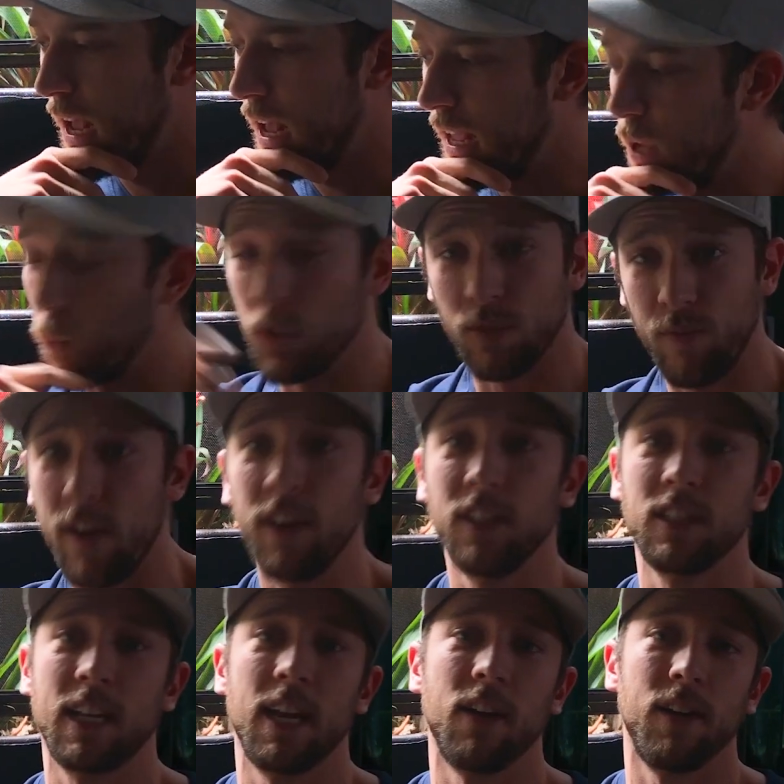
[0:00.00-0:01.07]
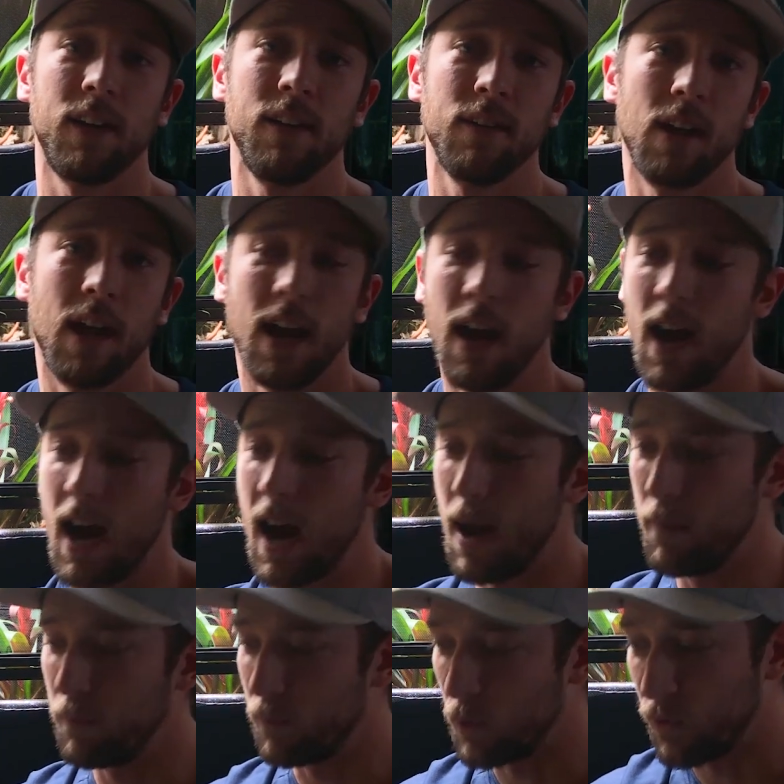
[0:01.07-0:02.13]
It was very scary.
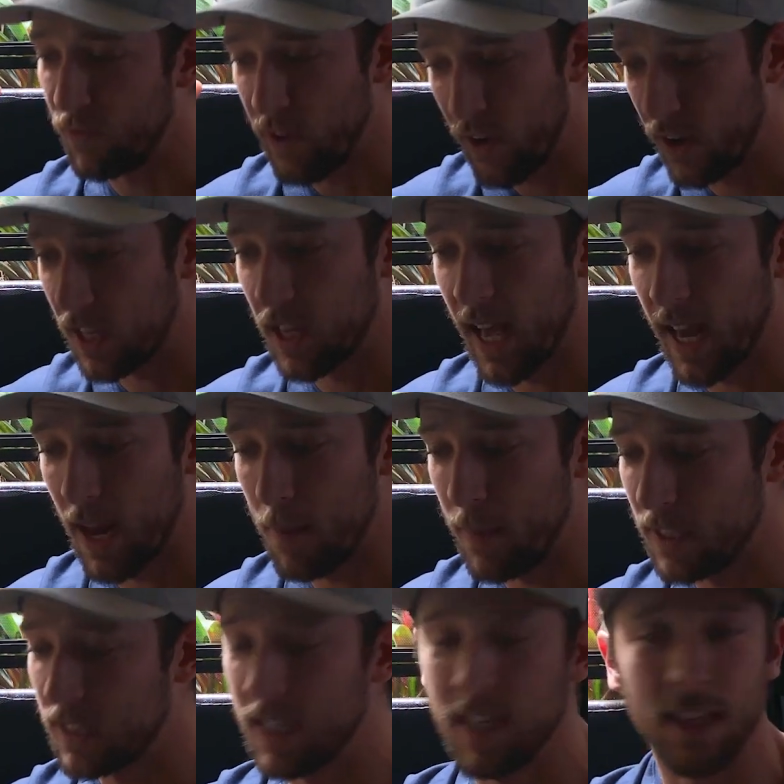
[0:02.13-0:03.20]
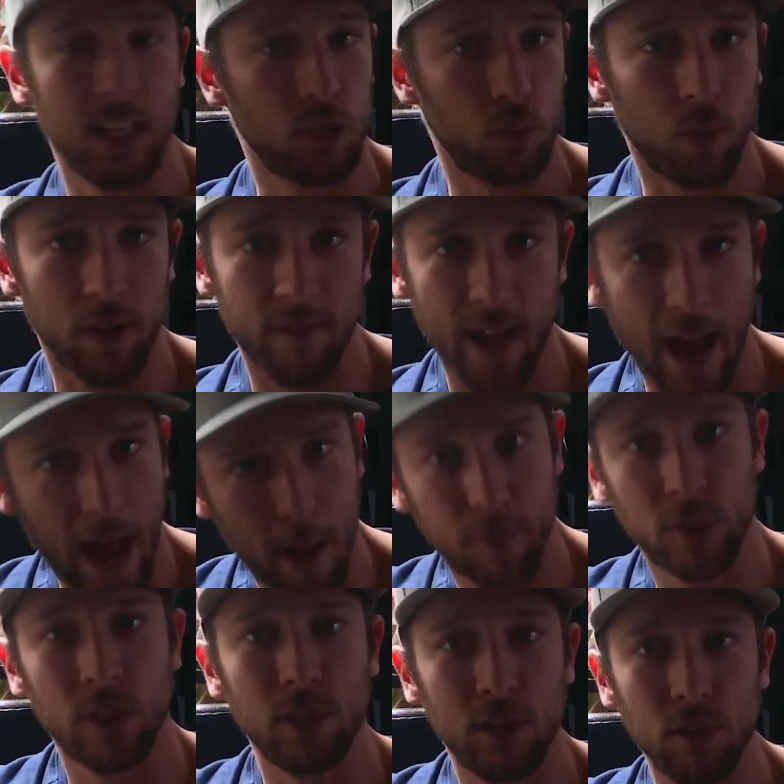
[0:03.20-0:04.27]
I'm very glad I missed it. This would have
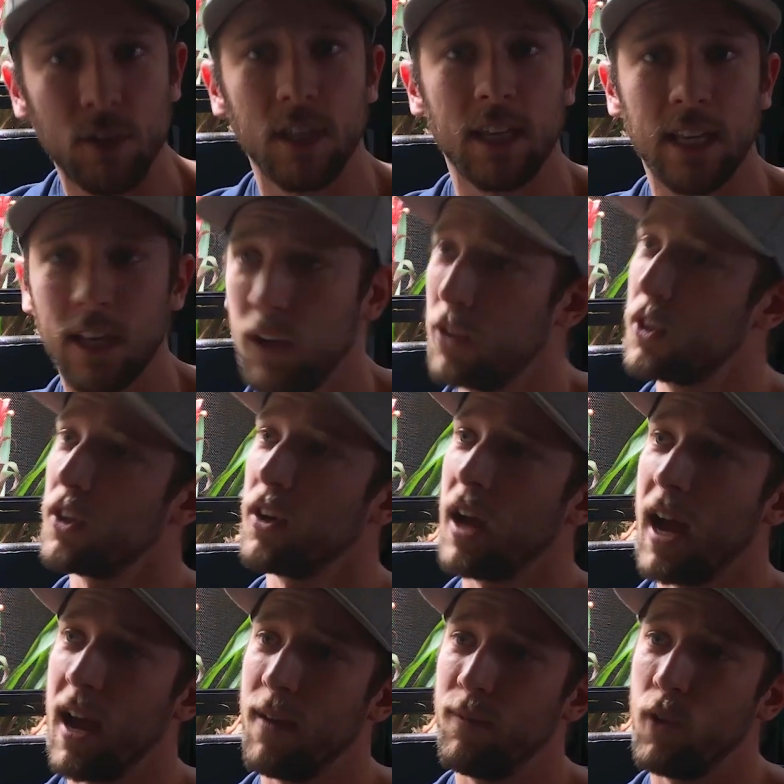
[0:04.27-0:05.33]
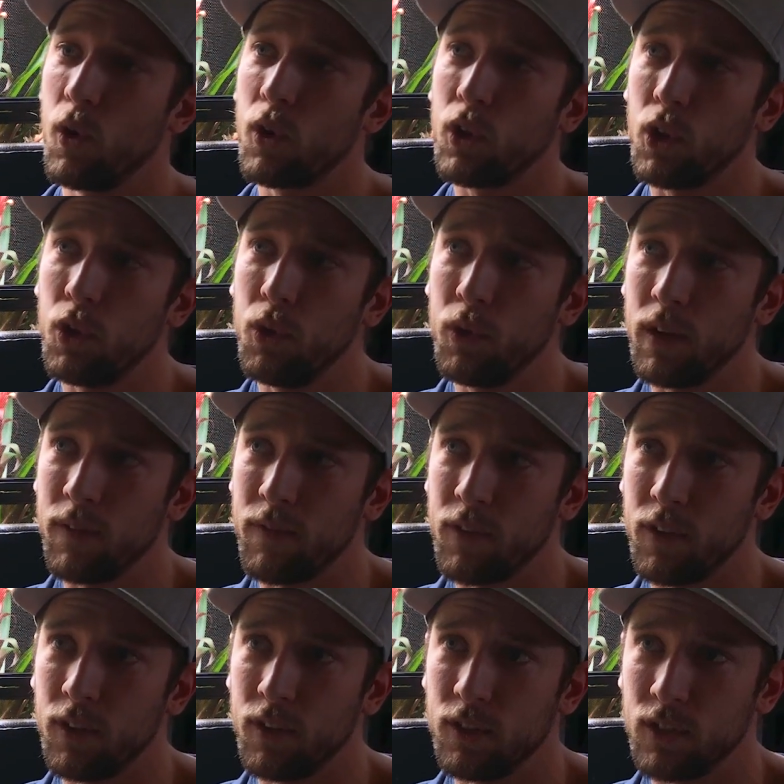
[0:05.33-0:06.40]
absolutely killed her. I have no clue if
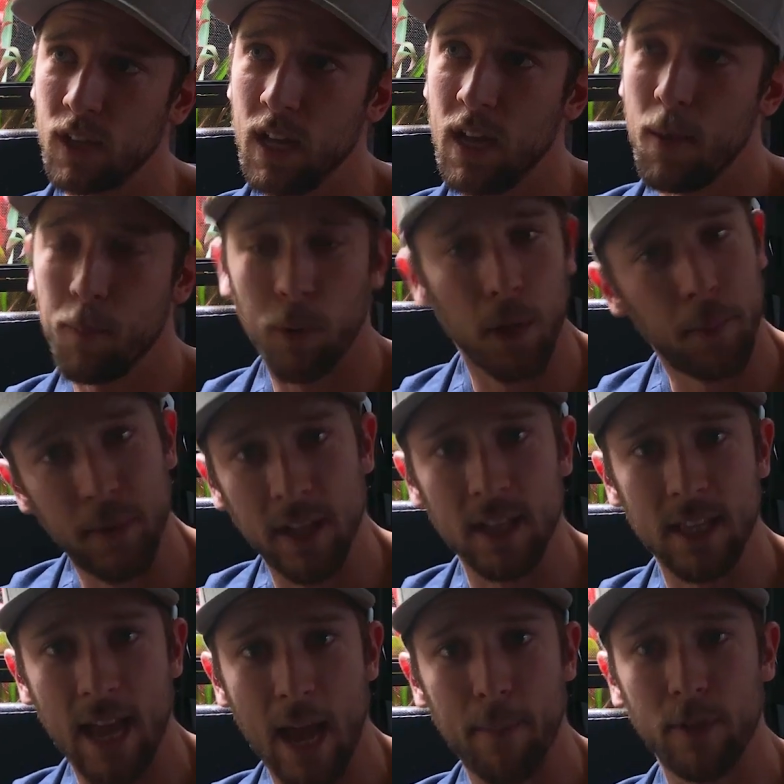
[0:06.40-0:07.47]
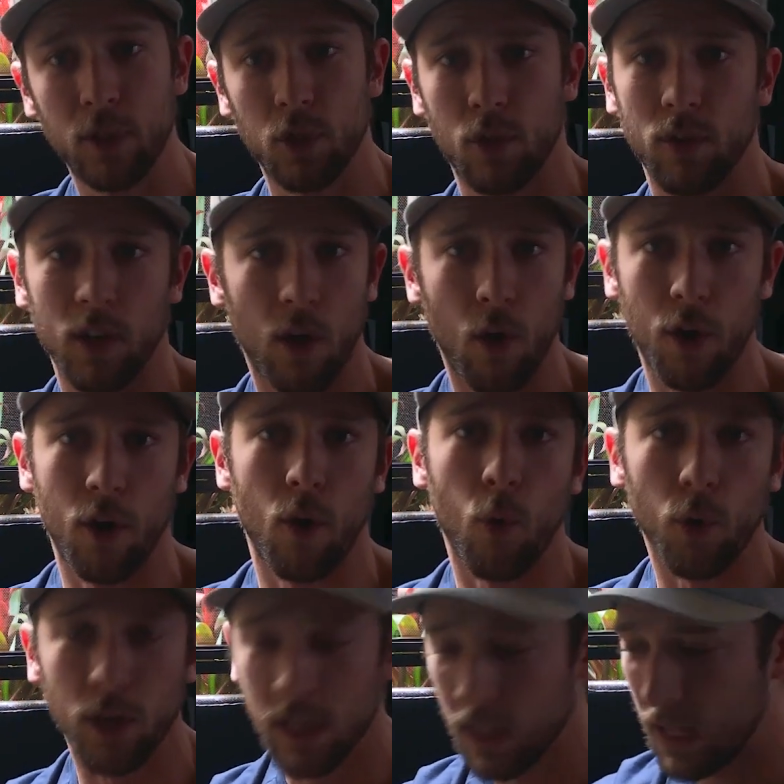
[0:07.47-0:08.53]
there's permanent damage on an
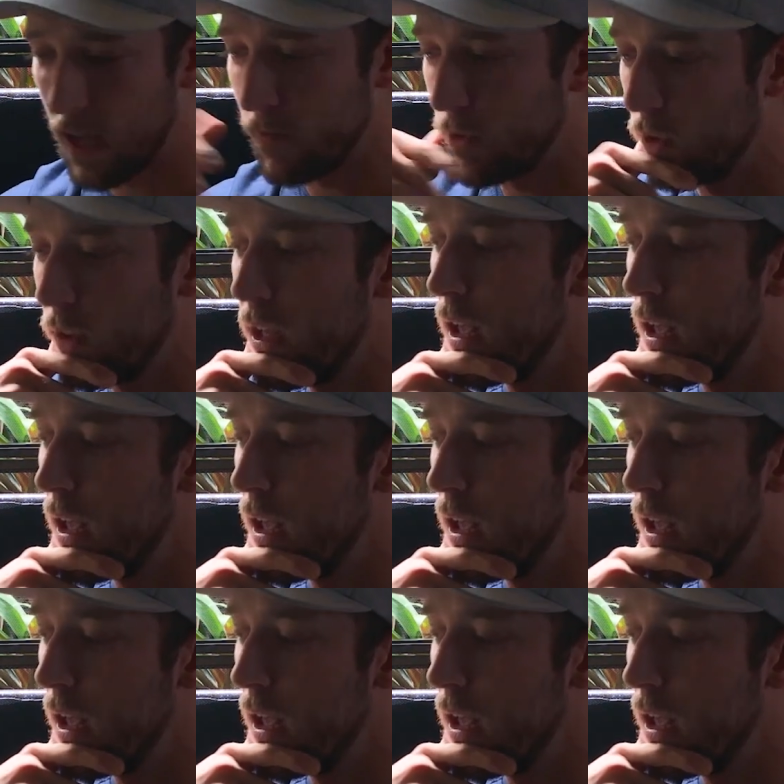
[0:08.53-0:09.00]
organ level,